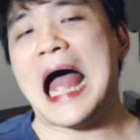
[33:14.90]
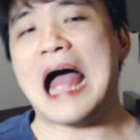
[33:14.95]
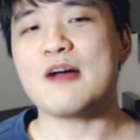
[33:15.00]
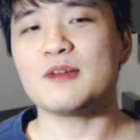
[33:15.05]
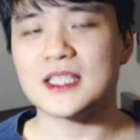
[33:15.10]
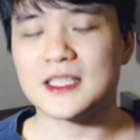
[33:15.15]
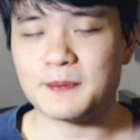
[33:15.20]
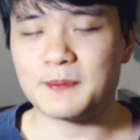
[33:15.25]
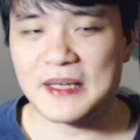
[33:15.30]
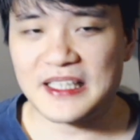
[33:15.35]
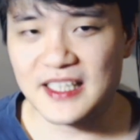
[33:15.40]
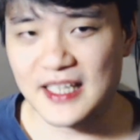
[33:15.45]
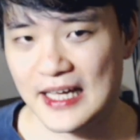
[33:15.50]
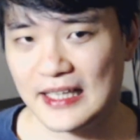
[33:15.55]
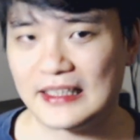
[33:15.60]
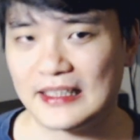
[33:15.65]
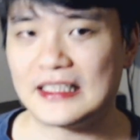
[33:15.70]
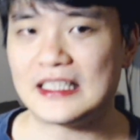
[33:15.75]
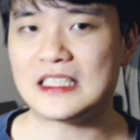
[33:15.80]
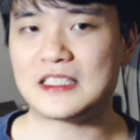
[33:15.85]
I was expecting
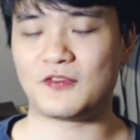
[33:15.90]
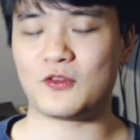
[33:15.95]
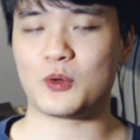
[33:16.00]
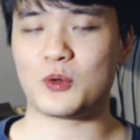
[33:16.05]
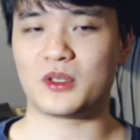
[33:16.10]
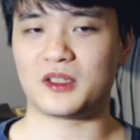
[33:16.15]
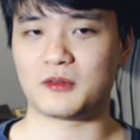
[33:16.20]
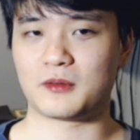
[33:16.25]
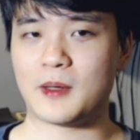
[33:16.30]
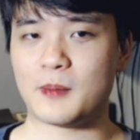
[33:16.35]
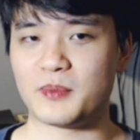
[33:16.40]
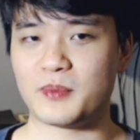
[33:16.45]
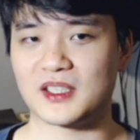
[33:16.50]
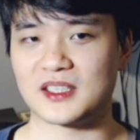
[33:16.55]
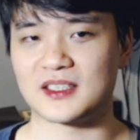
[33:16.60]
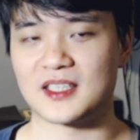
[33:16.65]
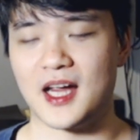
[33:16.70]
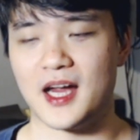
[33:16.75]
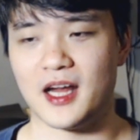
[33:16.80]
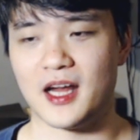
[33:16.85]
at least for the
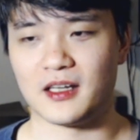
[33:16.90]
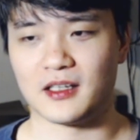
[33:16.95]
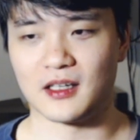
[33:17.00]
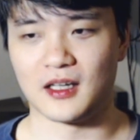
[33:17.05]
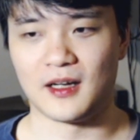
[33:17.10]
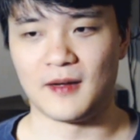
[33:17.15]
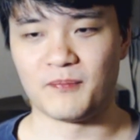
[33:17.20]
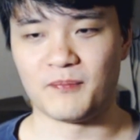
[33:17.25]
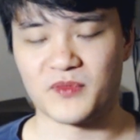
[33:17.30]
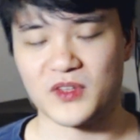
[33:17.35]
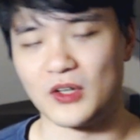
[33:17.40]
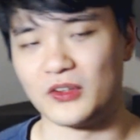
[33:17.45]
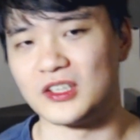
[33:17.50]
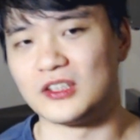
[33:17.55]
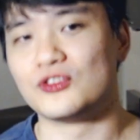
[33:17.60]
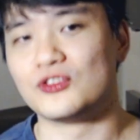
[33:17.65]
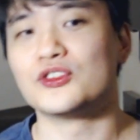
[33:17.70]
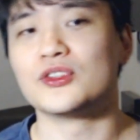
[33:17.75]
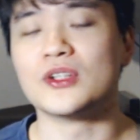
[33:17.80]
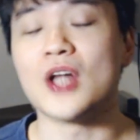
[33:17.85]
Republic side, you know,
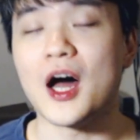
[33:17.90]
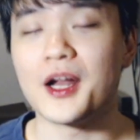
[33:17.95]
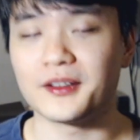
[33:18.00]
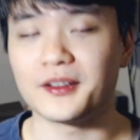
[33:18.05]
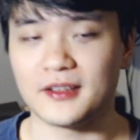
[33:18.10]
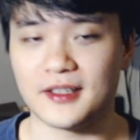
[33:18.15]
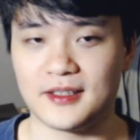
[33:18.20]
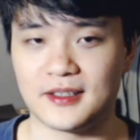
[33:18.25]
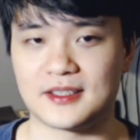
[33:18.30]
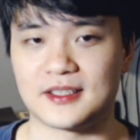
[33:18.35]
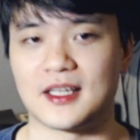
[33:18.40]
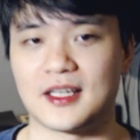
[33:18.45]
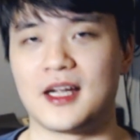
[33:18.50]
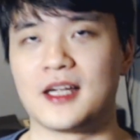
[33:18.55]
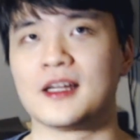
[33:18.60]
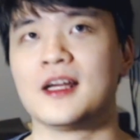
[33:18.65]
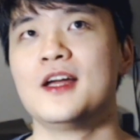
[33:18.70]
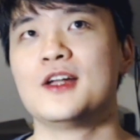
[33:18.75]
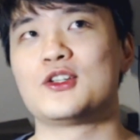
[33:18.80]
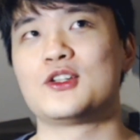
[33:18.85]
the non-Lena
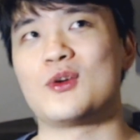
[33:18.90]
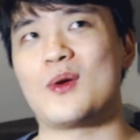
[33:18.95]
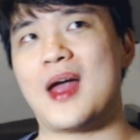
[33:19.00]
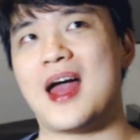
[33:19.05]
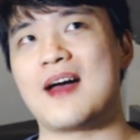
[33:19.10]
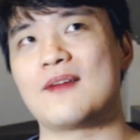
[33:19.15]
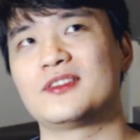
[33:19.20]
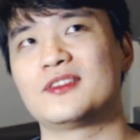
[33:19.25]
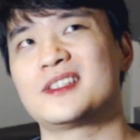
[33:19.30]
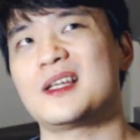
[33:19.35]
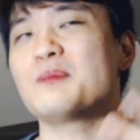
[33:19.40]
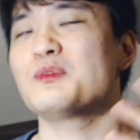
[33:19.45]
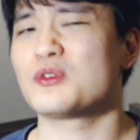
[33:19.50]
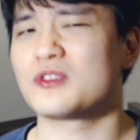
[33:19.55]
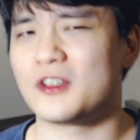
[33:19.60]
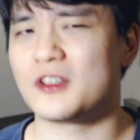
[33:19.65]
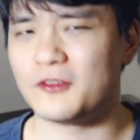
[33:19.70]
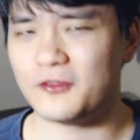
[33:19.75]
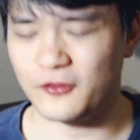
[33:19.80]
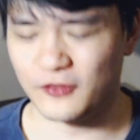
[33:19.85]
side, to have some
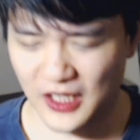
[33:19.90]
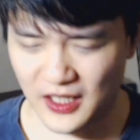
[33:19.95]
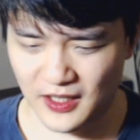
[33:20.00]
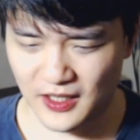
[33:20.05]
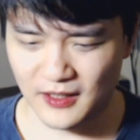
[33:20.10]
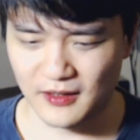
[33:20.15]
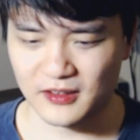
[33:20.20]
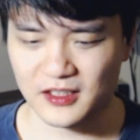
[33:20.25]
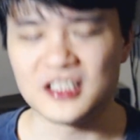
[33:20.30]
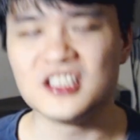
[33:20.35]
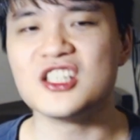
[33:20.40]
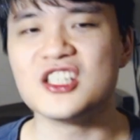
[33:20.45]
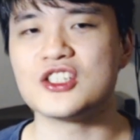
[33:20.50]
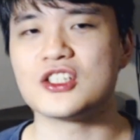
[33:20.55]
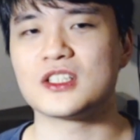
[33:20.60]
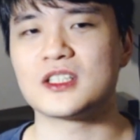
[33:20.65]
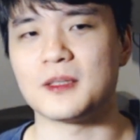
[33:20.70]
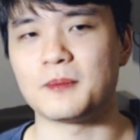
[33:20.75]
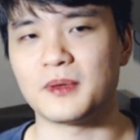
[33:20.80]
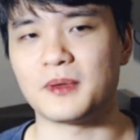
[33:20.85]
sort of
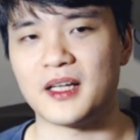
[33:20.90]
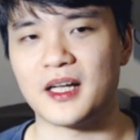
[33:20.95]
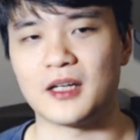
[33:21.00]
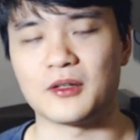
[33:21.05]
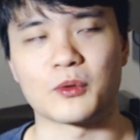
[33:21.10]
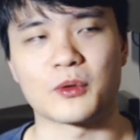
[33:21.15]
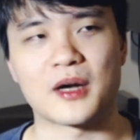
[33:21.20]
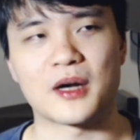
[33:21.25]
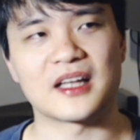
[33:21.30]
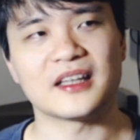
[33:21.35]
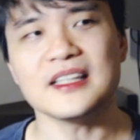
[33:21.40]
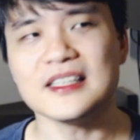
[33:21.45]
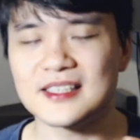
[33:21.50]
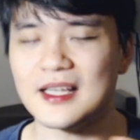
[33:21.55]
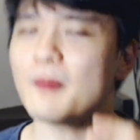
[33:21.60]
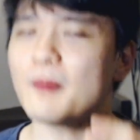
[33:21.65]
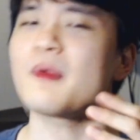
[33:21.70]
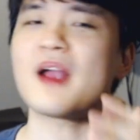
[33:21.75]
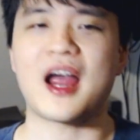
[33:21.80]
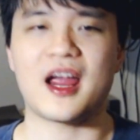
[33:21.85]
contingency plan or at least
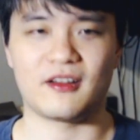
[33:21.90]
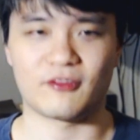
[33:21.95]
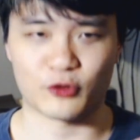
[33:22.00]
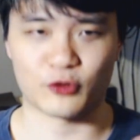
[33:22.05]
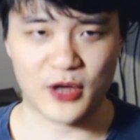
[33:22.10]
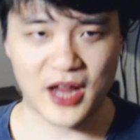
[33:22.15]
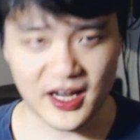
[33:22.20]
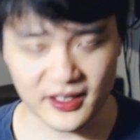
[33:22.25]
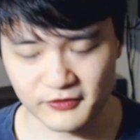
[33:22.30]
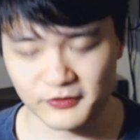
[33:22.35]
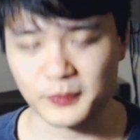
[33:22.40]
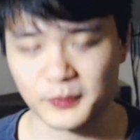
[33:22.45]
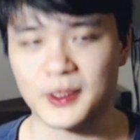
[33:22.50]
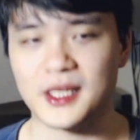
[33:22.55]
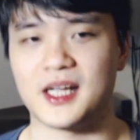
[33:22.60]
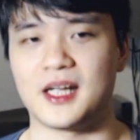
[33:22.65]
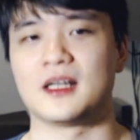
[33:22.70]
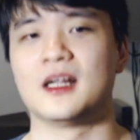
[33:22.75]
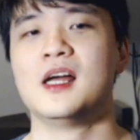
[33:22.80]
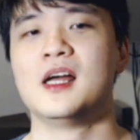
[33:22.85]
some kind of reactive
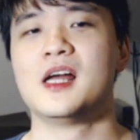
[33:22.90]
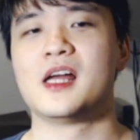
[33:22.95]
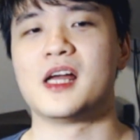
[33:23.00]
plan